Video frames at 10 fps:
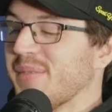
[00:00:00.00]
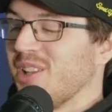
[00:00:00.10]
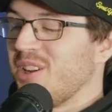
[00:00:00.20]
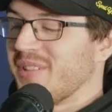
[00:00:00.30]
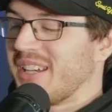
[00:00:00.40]
be a
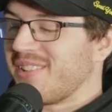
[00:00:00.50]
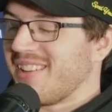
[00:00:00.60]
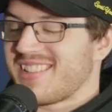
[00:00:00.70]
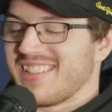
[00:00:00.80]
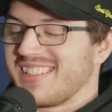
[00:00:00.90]
long-winded
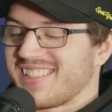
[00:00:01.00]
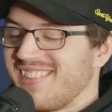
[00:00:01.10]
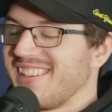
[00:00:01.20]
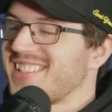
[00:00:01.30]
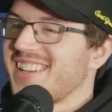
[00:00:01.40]
question because
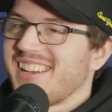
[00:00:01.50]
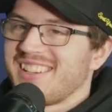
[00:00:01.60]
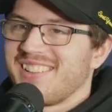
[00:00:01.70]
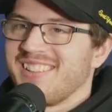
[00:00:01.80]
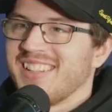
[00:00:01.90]
I started
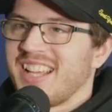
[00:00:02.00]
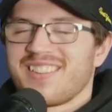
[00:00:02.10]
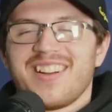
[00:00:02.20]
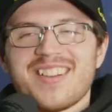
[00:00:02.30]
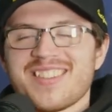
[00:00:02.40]
Googling. I was
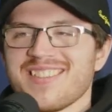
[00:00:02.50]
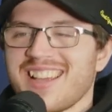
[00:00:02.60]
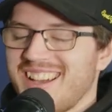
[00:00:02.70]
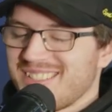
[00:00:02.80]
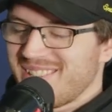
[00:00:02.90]
like, some
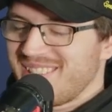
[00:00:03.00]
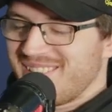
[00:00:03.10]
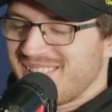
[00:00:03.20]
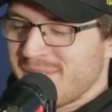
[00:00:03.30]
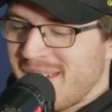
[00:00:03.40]
cars we're
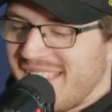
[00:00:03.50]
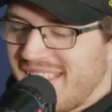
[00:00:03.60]
talking about